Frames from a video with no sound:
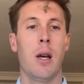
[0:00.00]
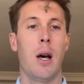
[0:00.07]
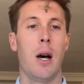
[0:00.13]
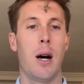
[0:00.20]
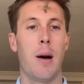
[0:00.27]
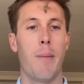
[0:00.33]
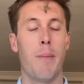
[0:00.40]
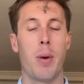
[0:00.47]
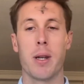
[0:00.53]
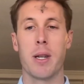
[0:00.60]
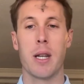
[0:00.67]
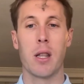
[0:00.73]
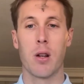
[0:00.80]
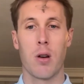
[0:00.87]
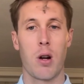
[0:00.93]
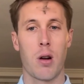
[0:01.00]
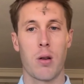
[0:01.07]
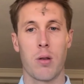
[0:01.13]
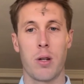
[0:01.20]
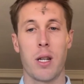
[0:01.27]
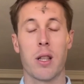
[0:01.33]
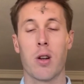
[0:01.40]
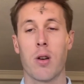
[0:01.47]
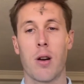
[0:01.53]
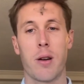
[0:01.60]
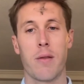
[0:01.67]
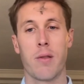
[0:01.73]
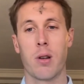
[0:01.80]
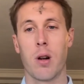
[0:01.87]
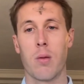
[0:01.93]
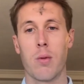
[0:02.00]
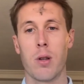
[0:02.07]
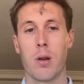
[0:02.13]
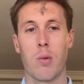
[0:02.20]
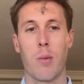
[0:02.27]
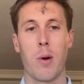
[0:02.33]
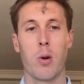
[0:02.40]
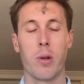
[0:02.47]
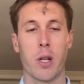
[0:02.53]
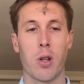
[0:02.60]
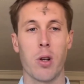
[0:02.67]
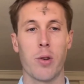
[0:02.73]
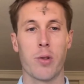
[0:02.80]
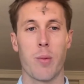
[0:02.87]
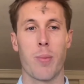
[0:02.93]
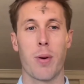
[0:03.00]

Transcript: But neither are really remotely close to